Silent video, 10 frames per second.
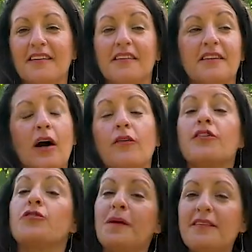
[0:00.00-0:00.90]
Now, the
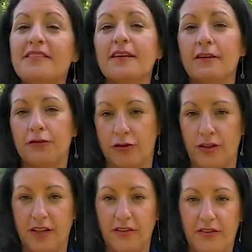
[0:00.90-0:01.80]
species of
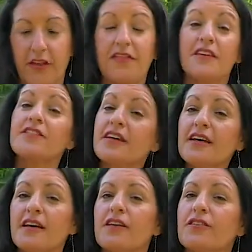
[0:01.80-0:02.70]
trees that this
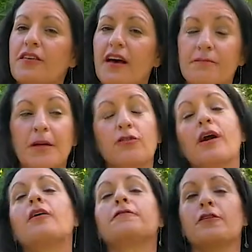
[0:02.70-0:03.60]
is have been
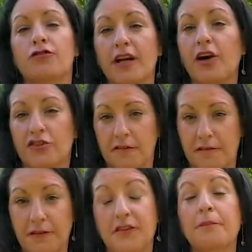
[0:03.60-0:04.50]
around for
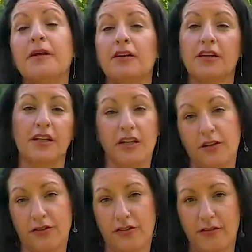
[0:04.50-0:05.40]
350 million
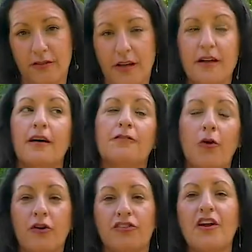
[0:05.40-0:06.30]
years. Of
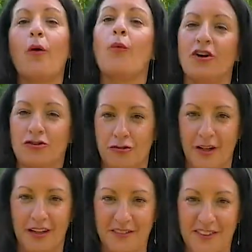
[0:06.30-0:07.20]
course, not one tree
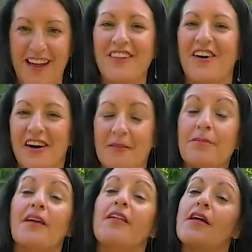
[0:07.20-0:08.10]
lives that long,
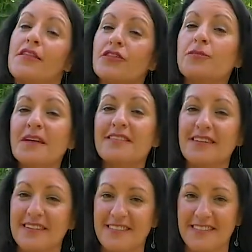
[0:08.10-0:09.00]
but the
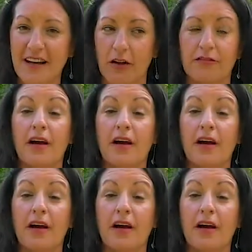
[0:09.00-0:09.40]
species itself.